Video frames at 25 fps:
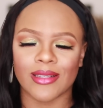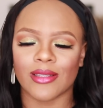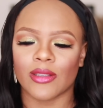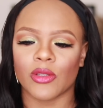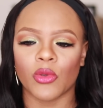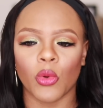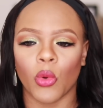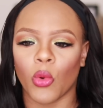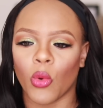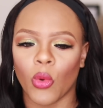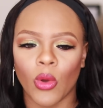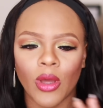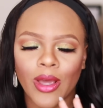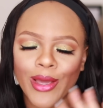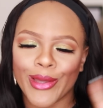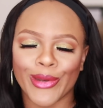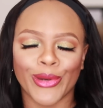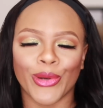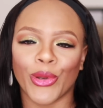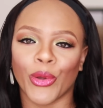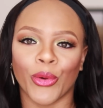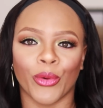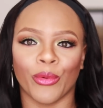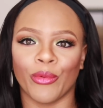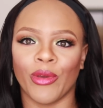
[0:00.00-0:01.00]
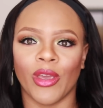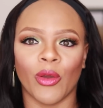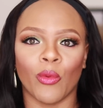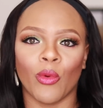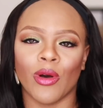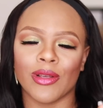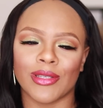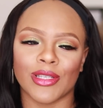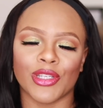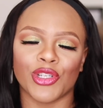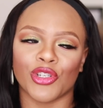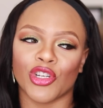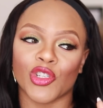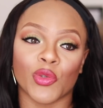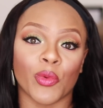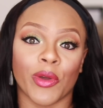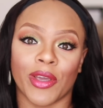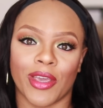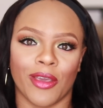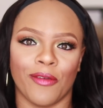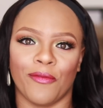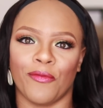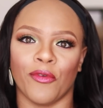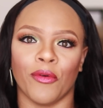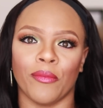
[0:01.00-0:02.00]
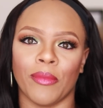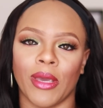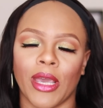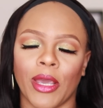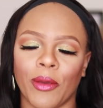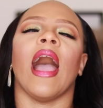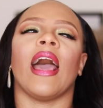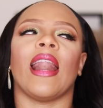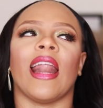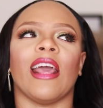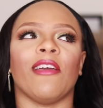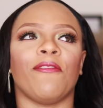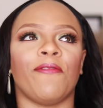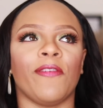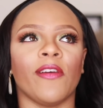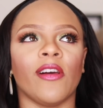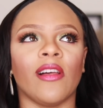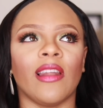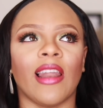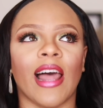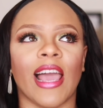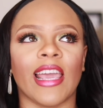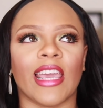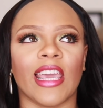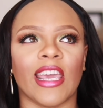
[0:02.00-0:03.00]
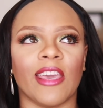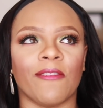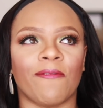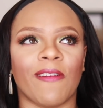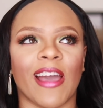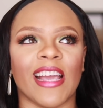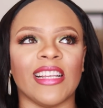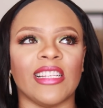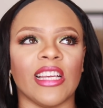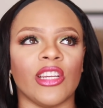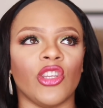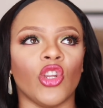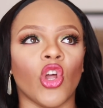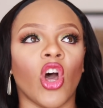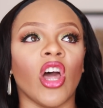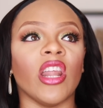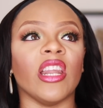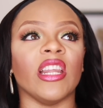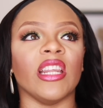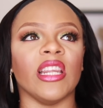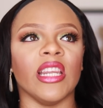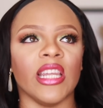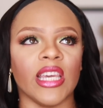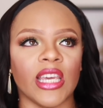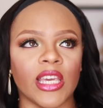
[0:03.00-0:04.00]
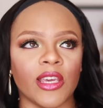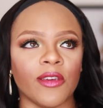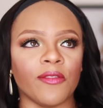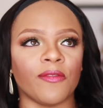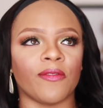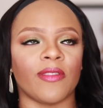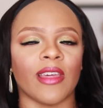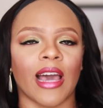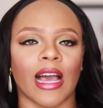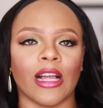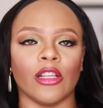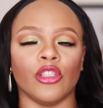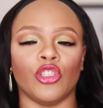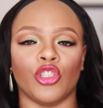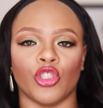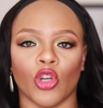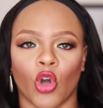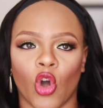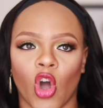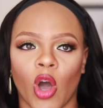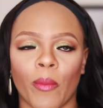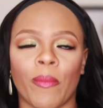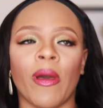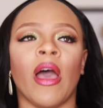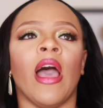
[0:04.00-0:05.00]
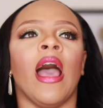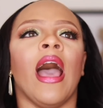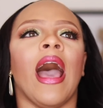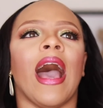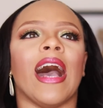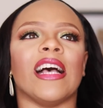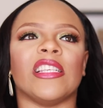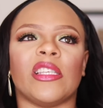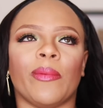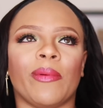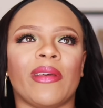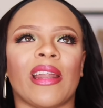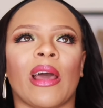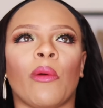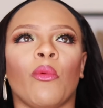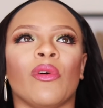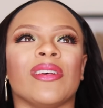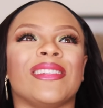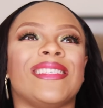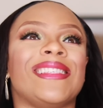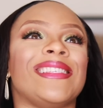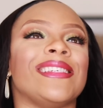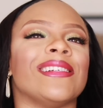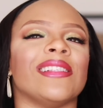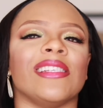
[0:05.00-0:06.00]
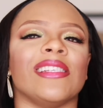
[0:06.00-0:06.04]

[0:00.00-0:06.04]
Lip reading: So no, it wasn't just working for me. And I feel like if I did not leave that job, assuming I was still